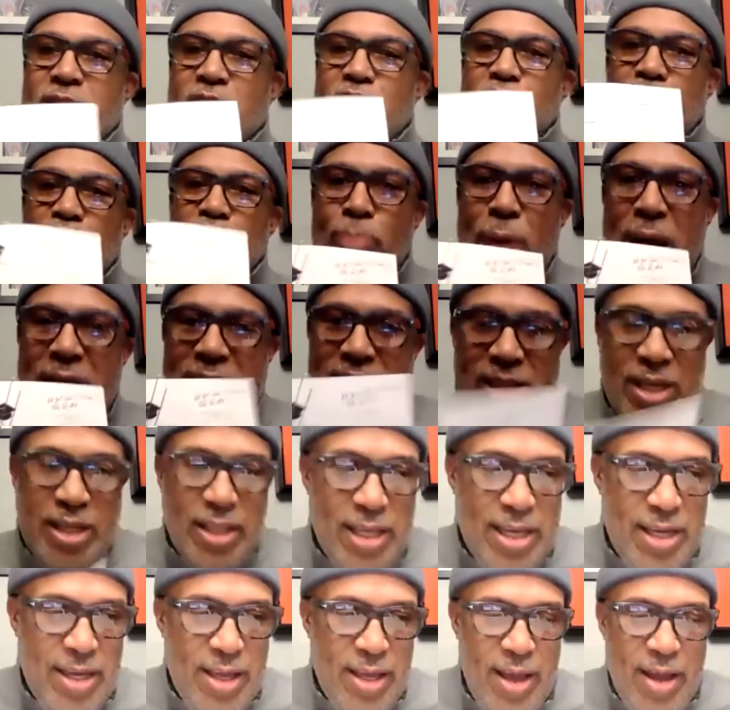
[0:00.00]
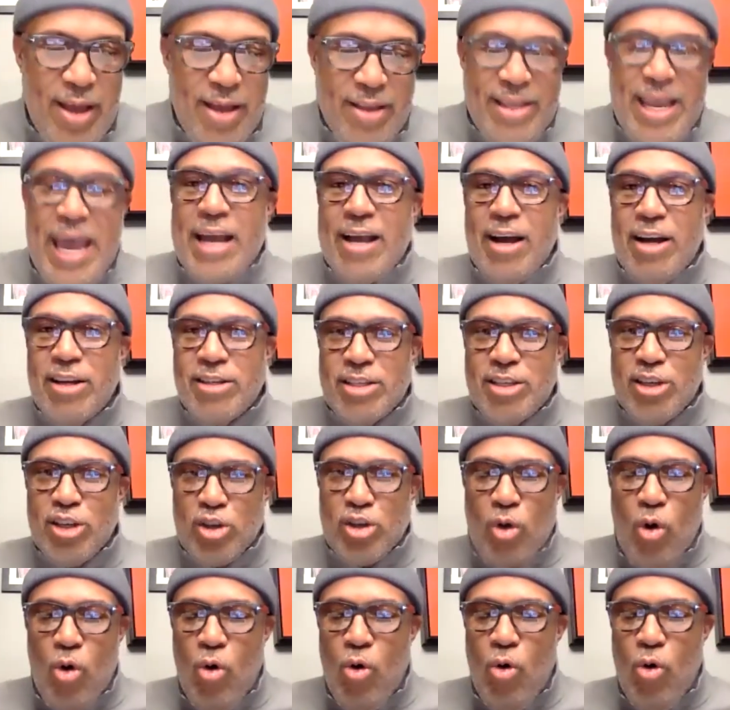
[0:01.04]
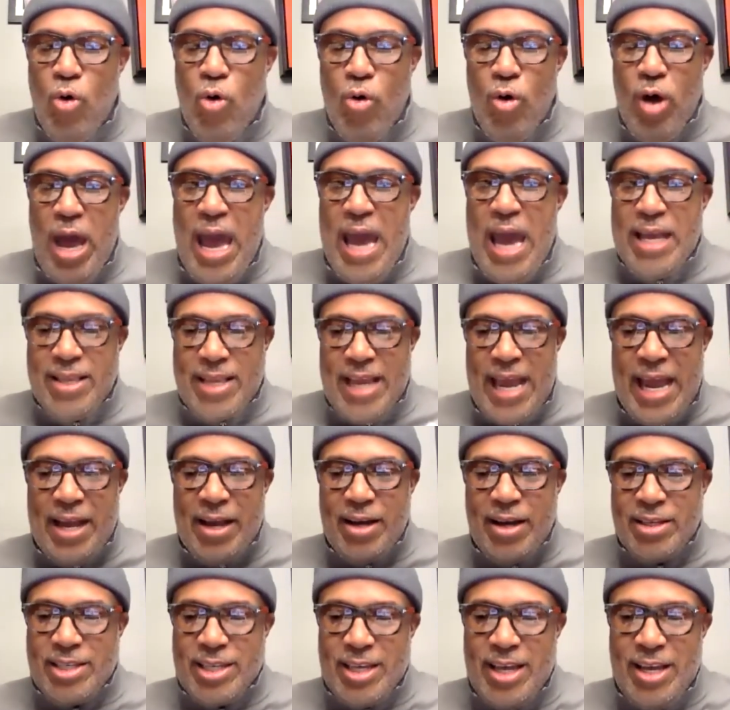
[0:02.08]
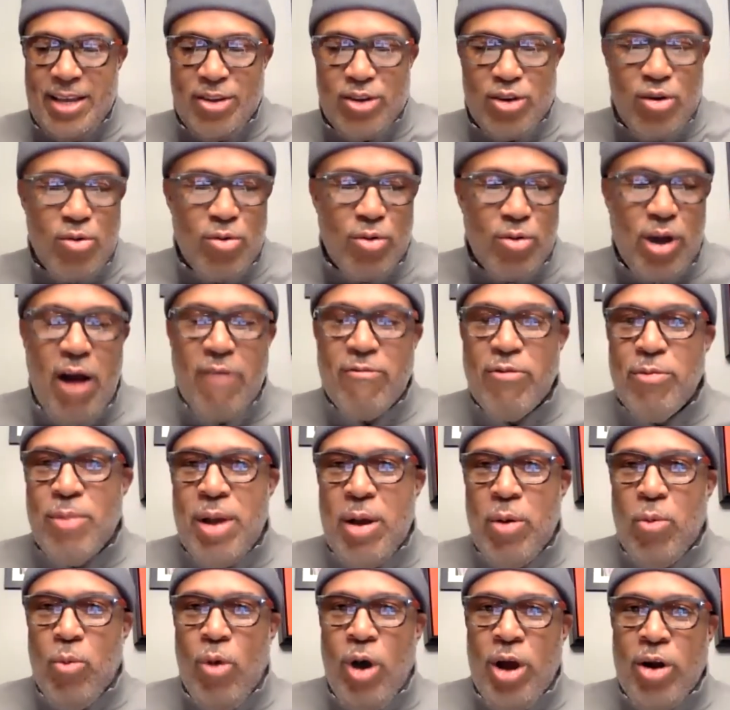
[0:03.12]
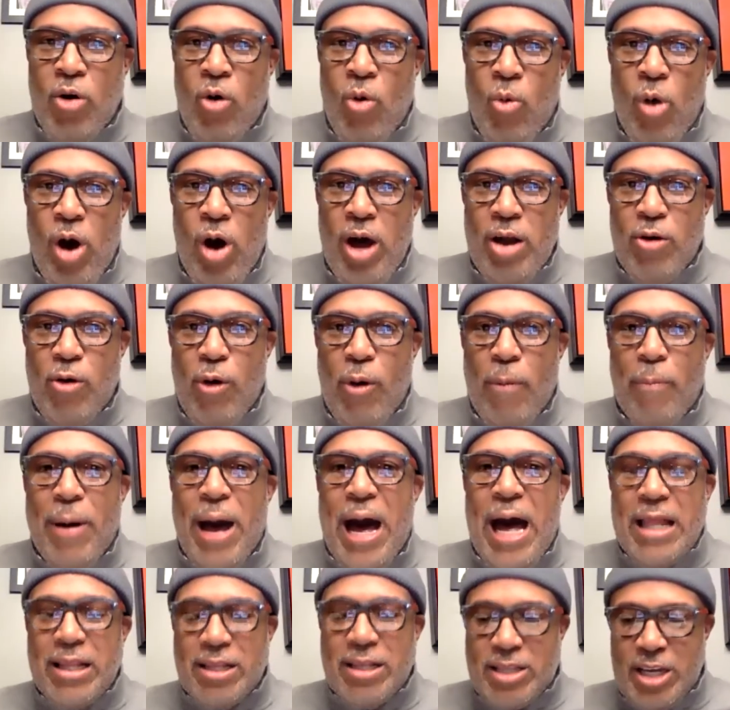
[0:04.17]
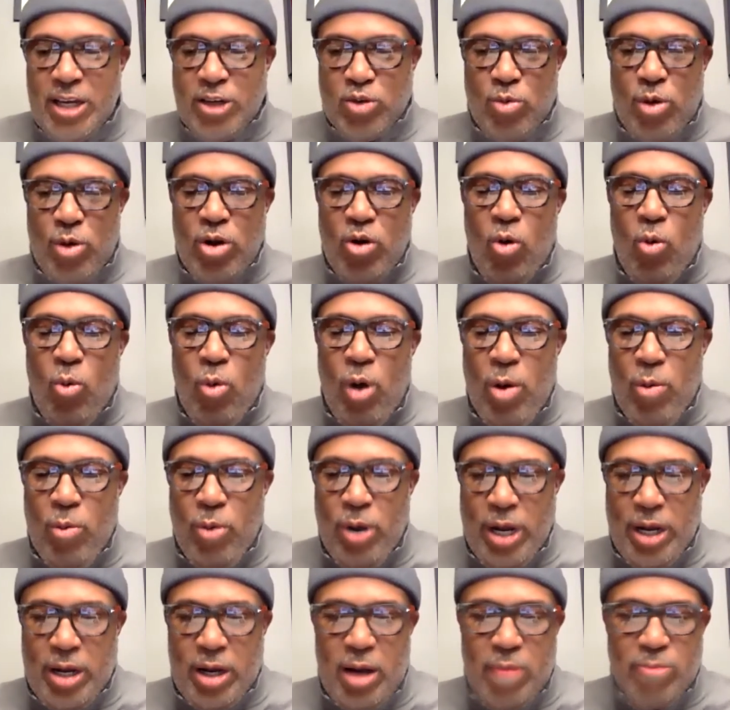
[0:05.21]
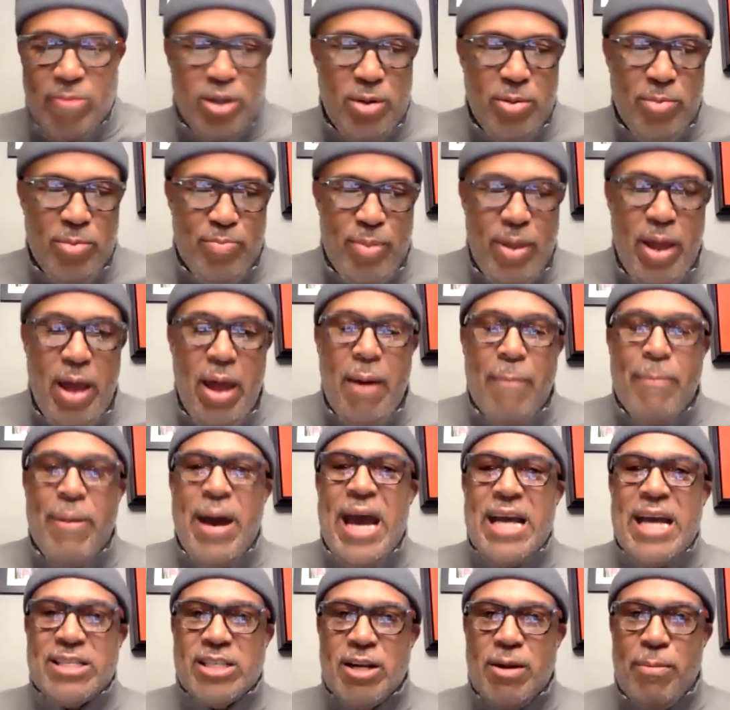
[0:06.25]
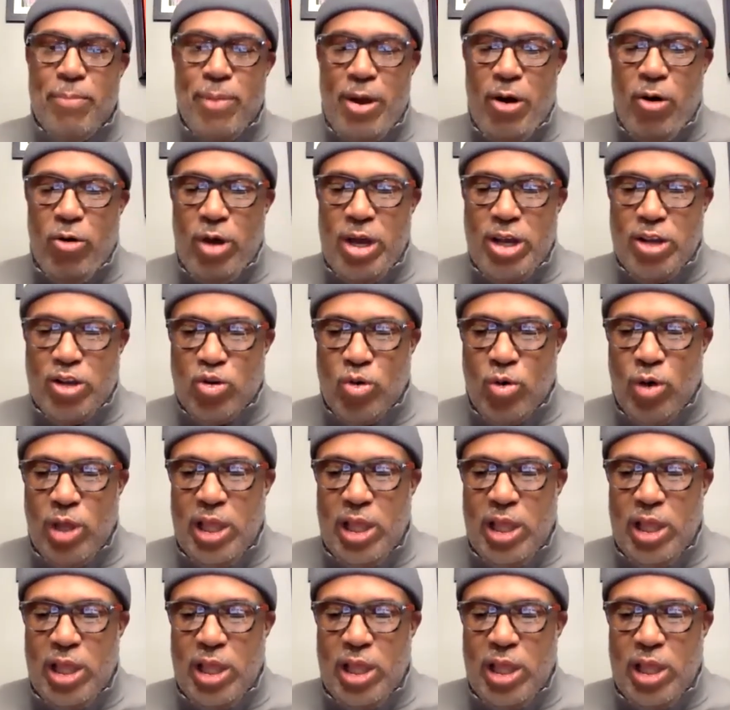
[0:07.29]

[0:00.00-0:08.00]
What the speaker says: could you basically take us to school and take us into government 101 or politics 101 when it comes to passing a bill into a